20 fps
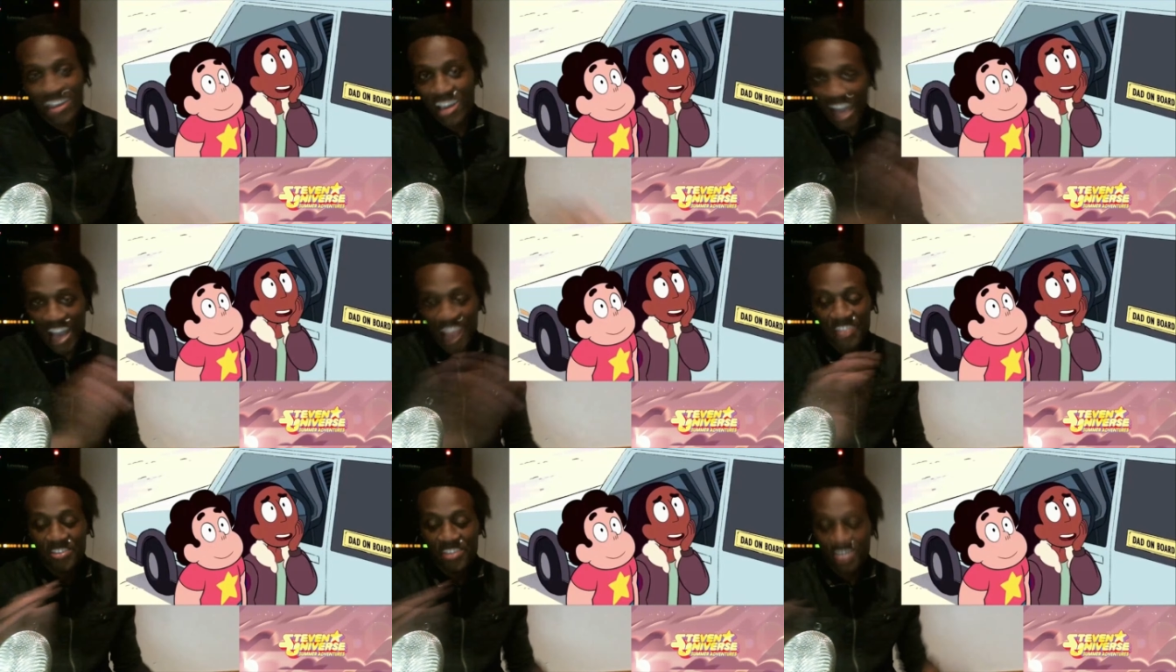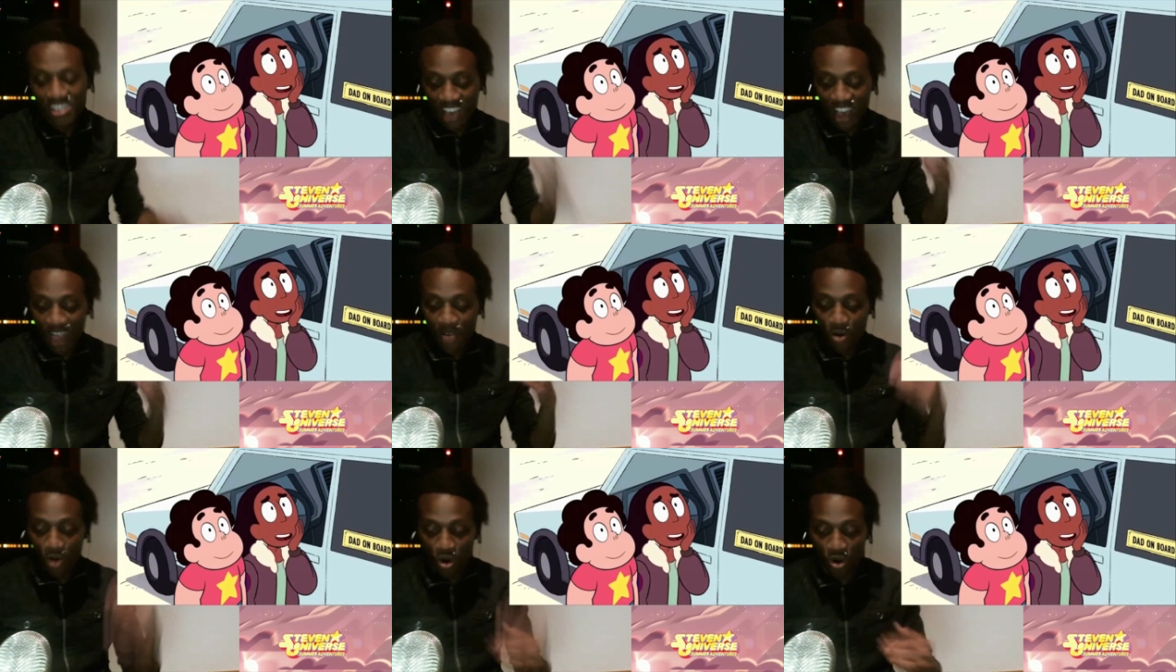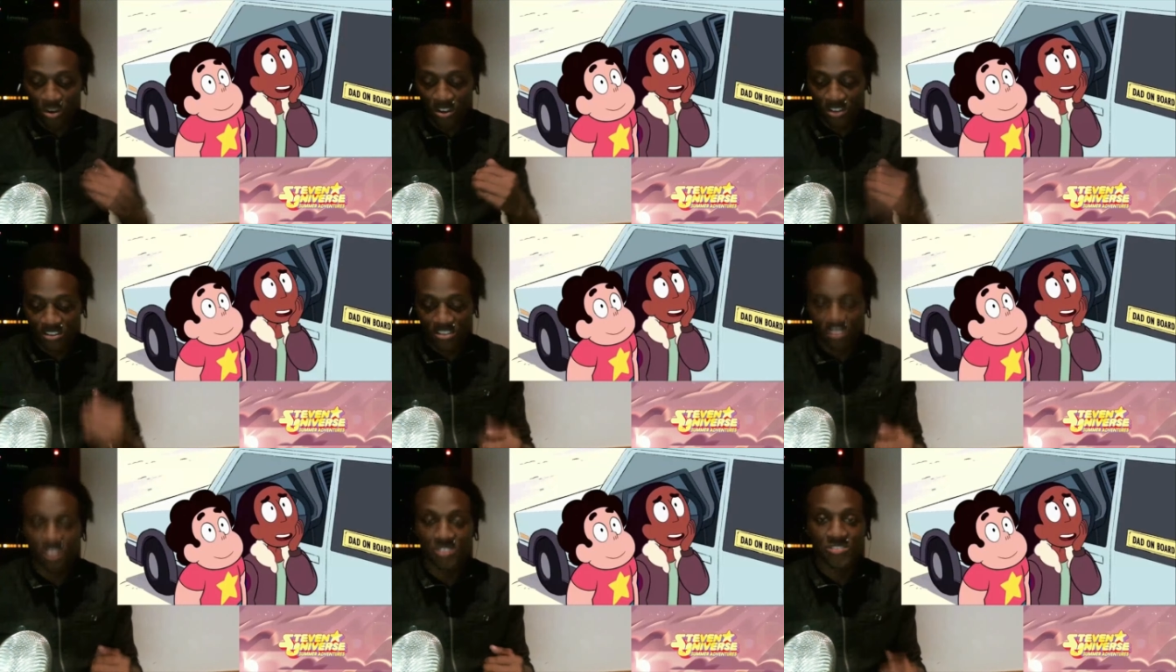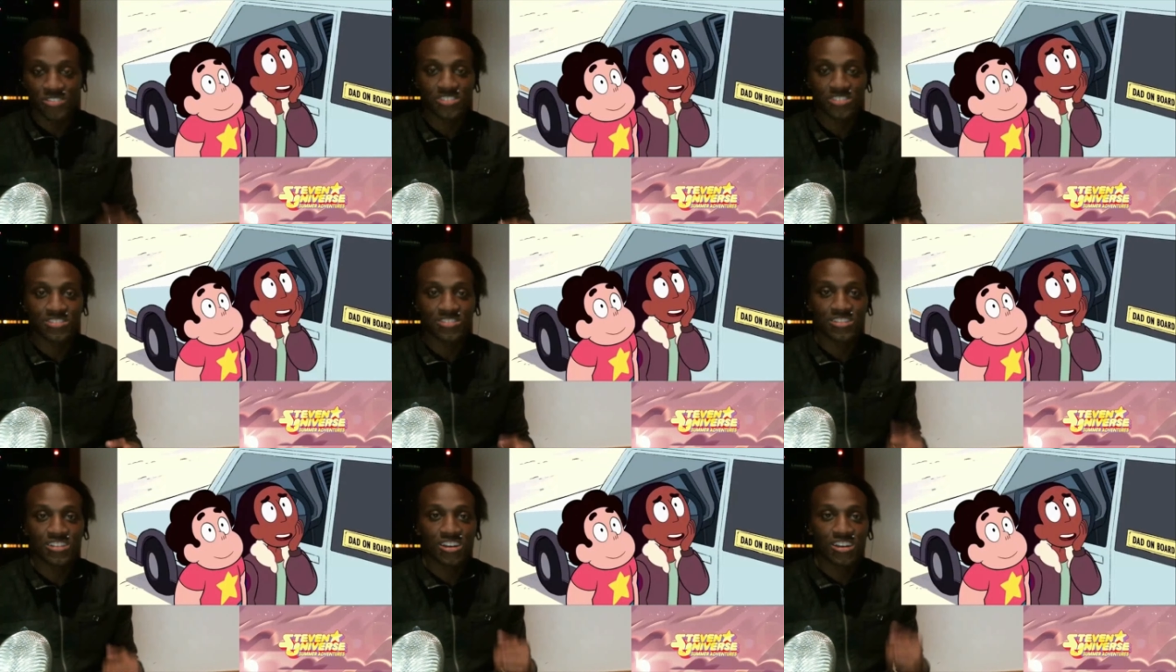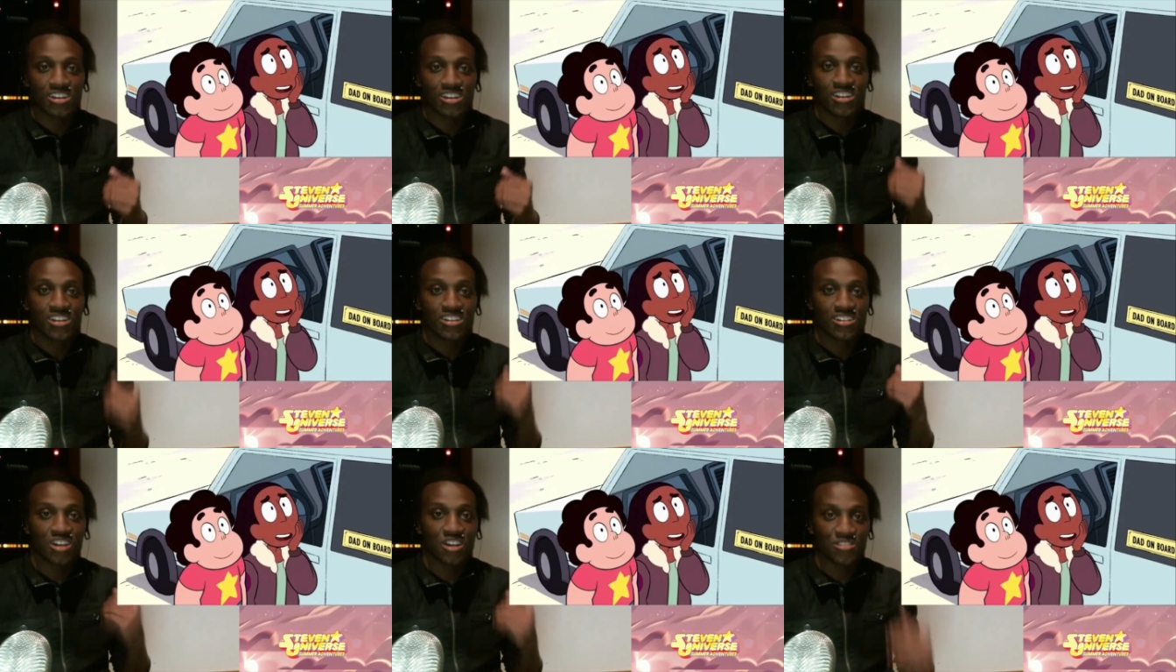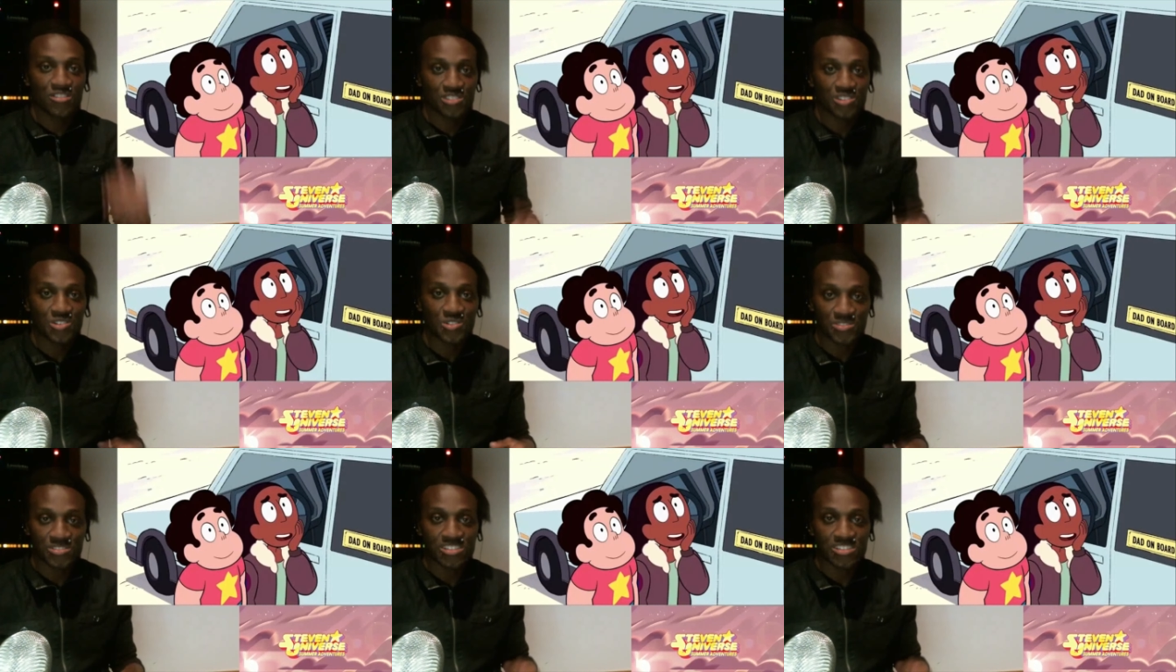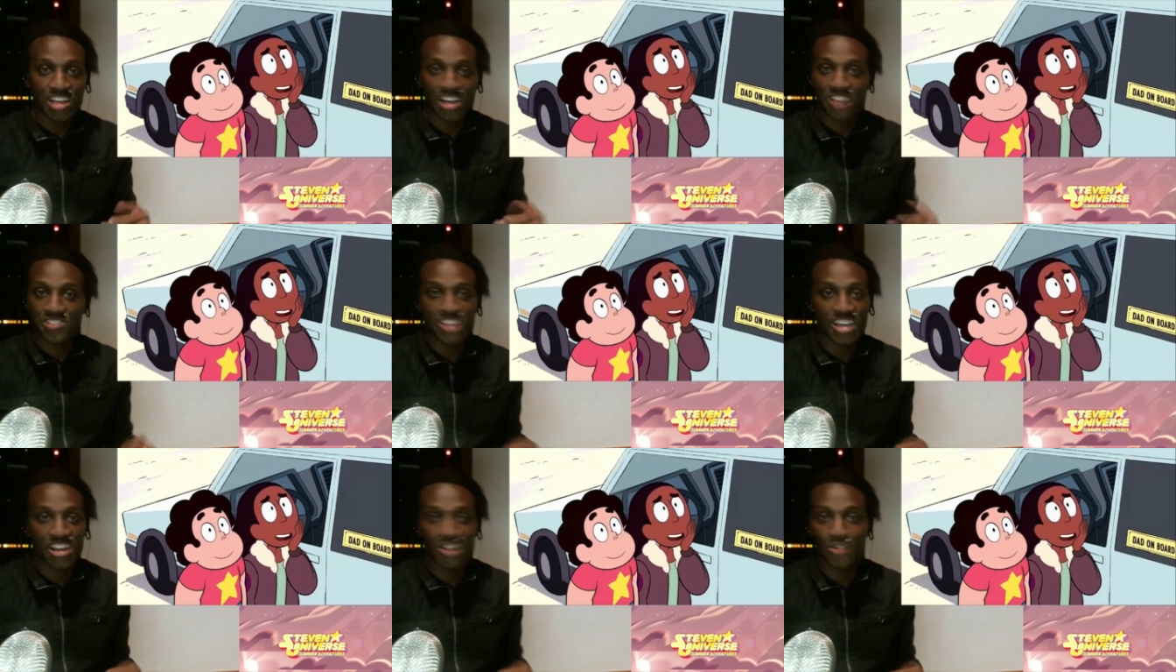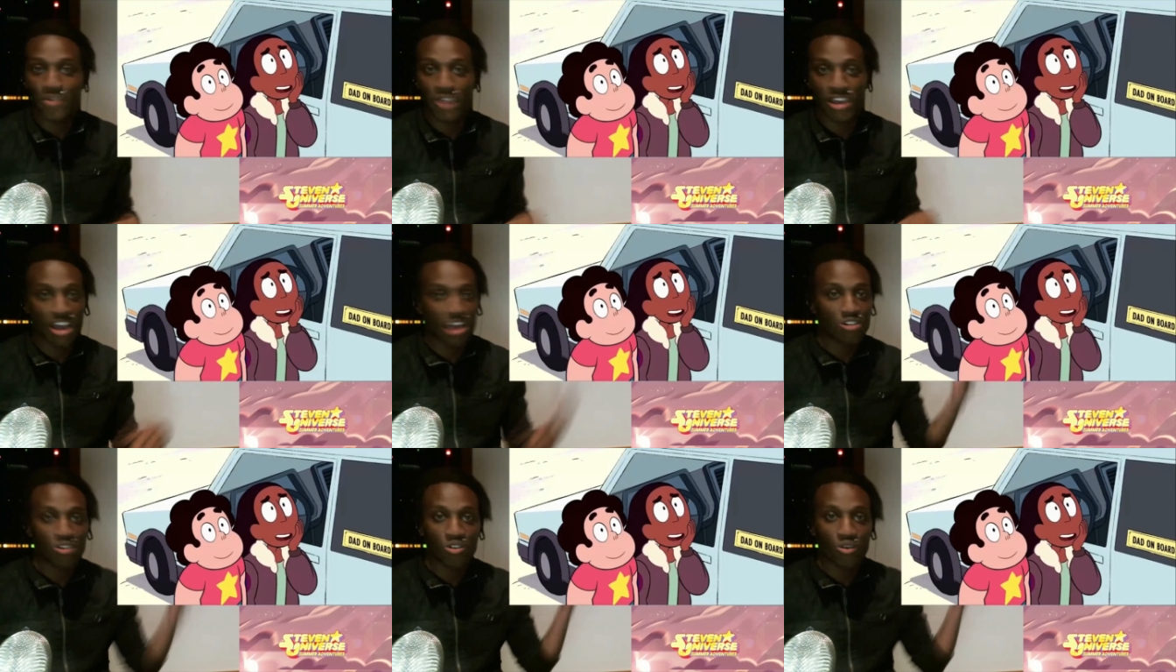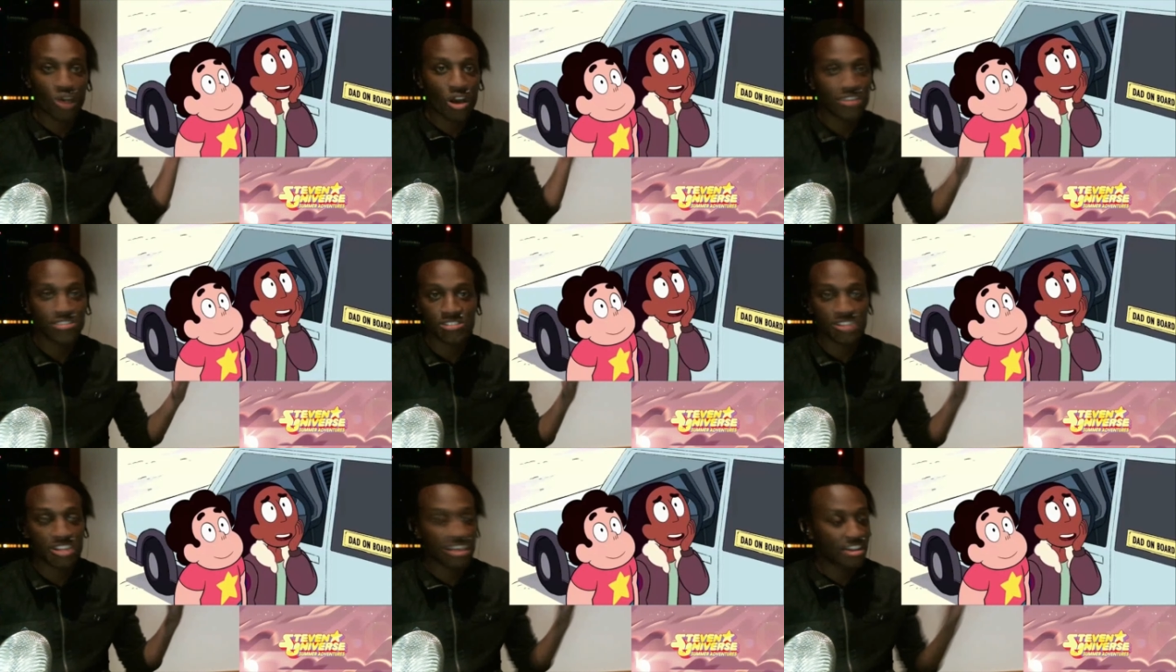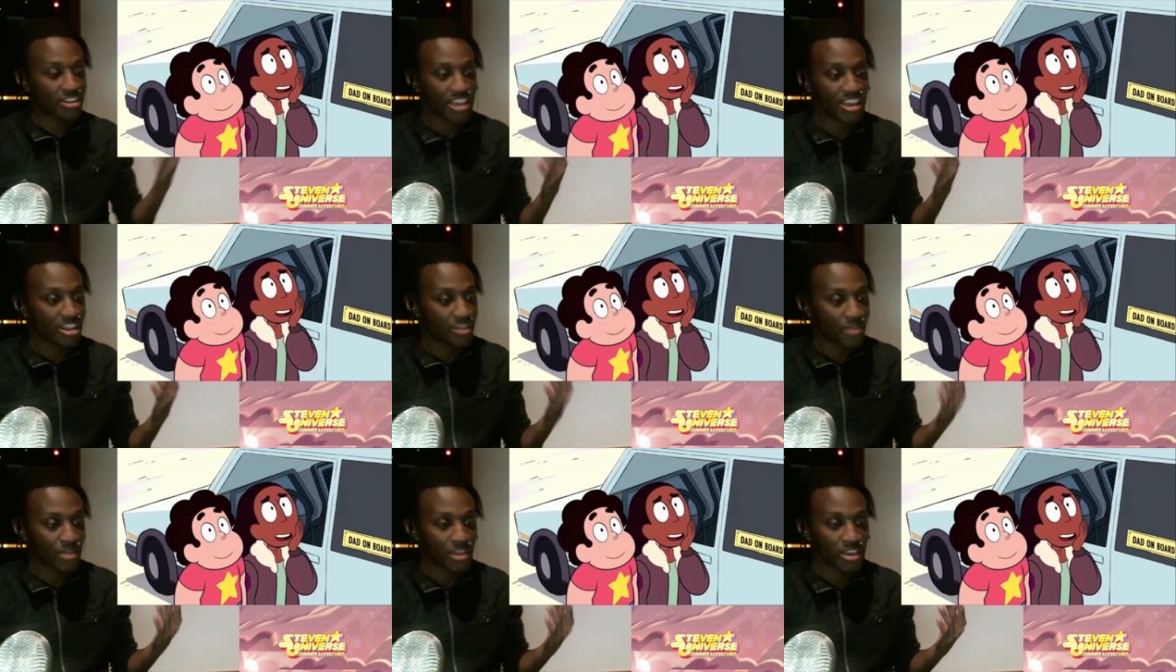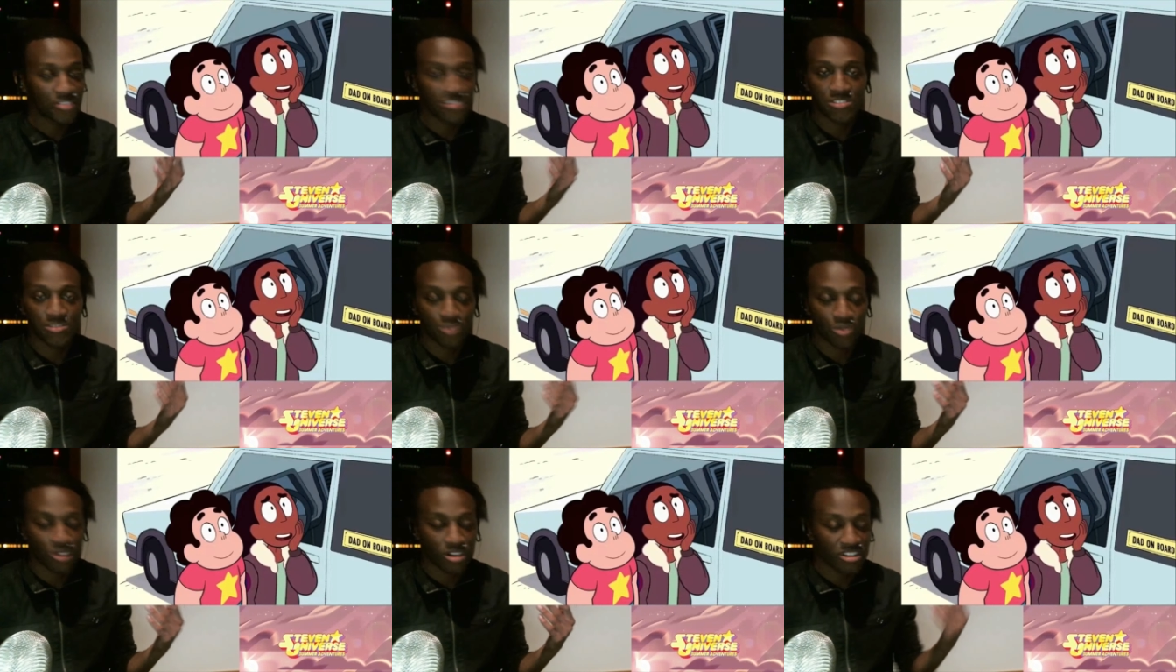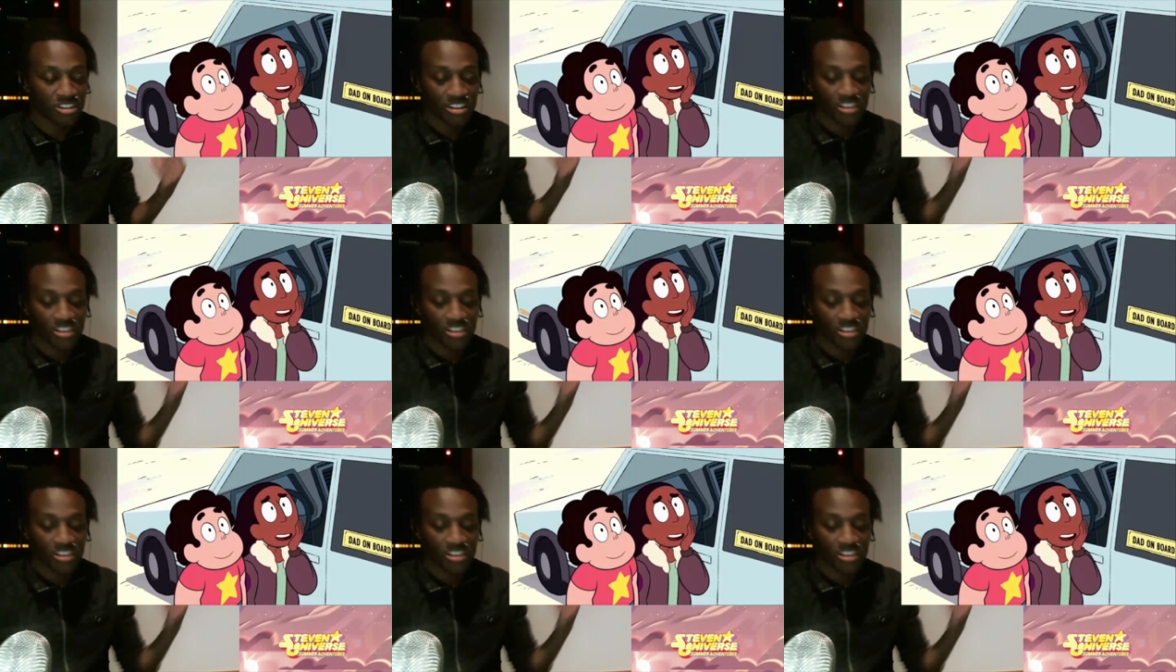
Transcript: I think I will always love this cartoon slash anime. I don't know why it's not an anime at this point.